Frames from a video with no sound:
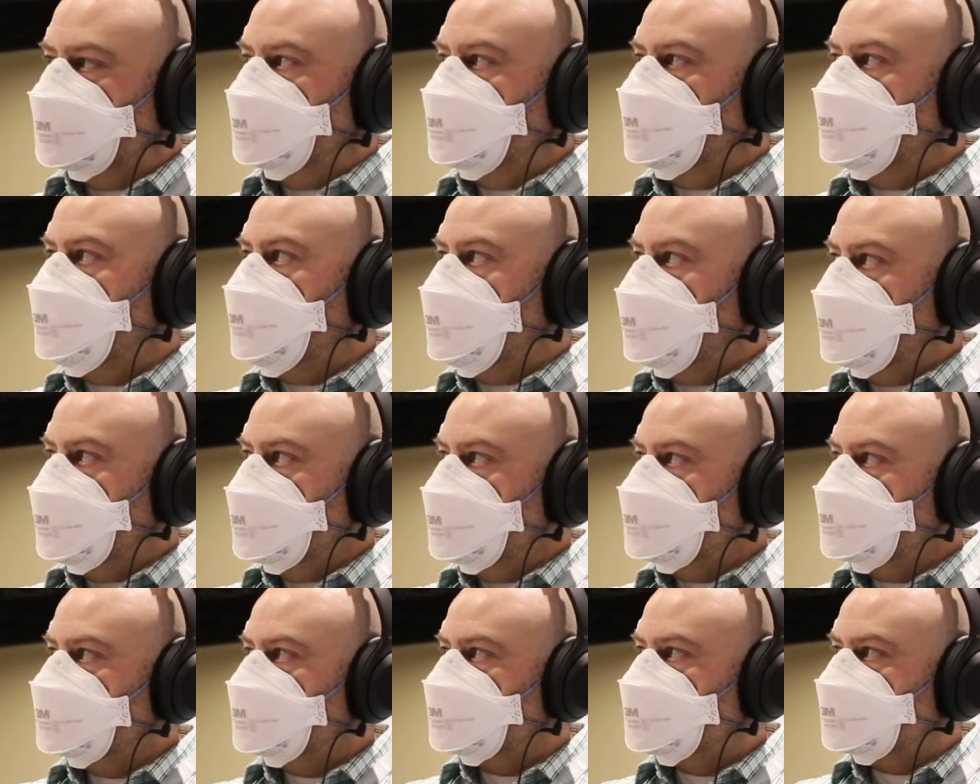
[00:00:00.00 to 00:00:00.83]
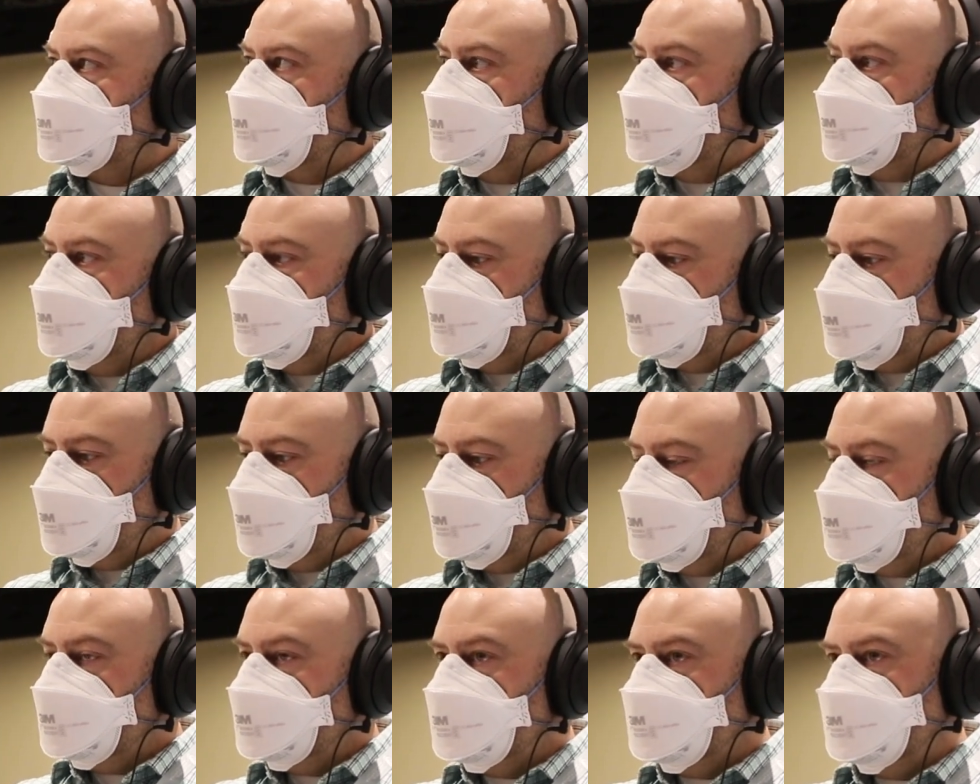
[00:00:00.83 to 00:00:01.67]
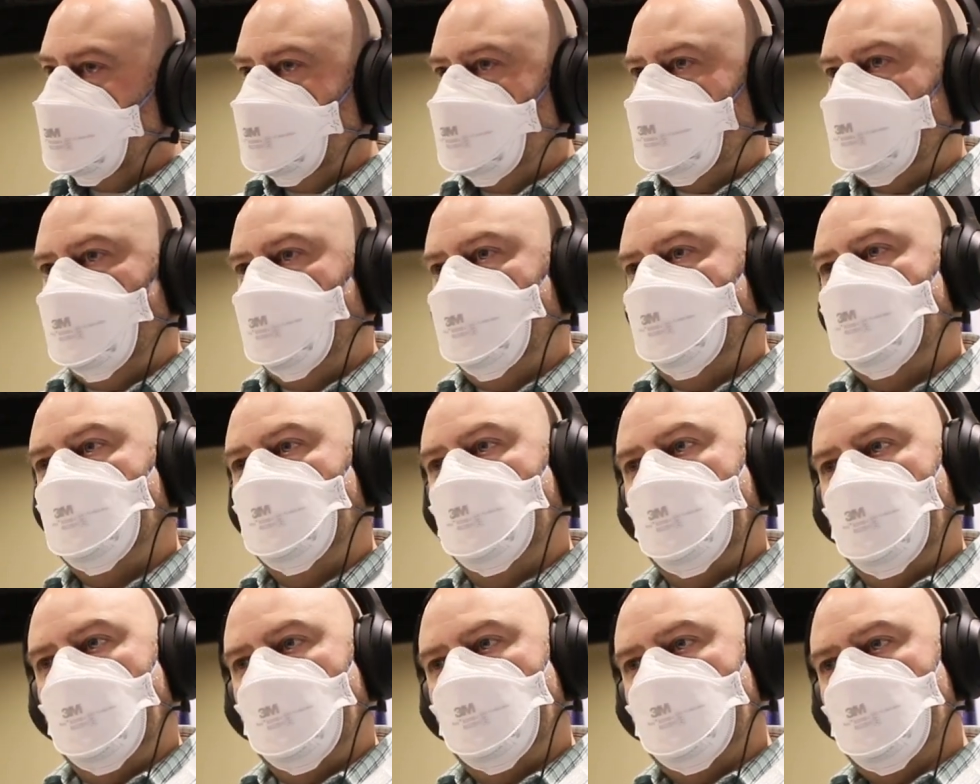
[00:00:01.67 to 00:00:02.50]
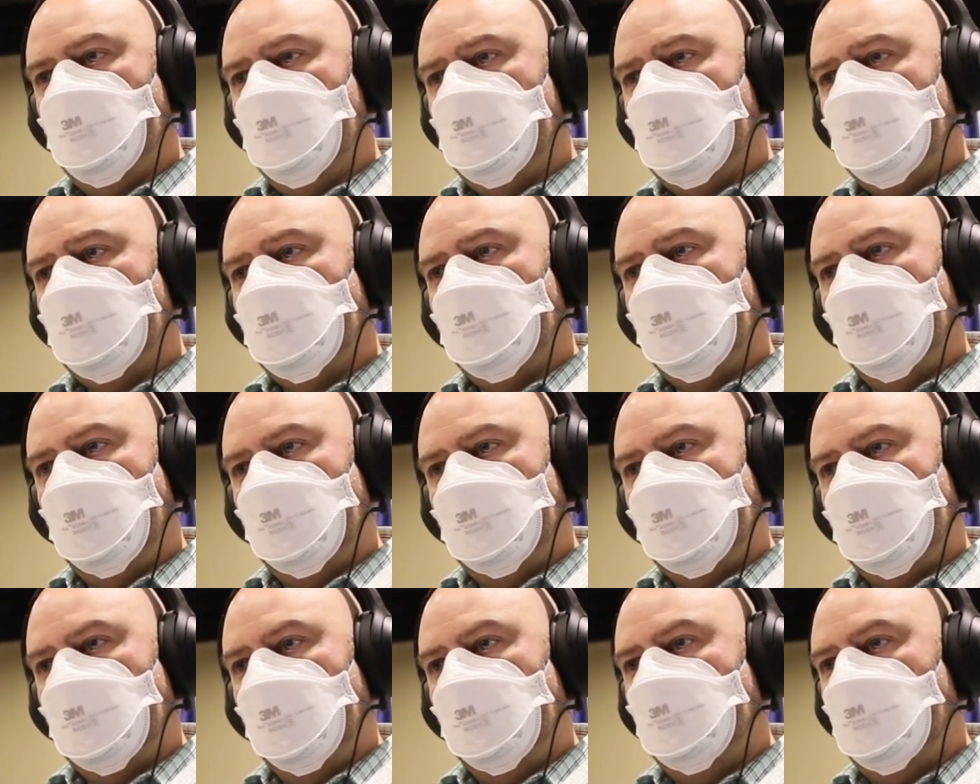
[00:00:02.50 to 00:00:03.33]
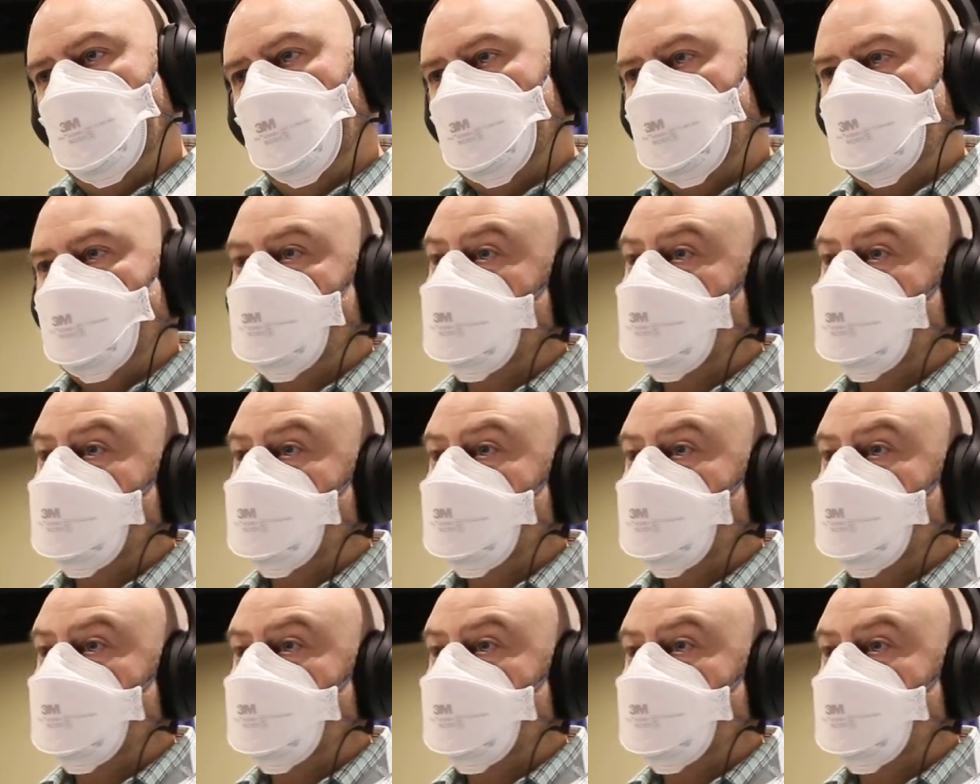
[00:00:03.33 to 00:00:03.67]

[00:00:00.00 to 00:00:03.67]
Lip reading: in why some carpenter bees live together and some don't. So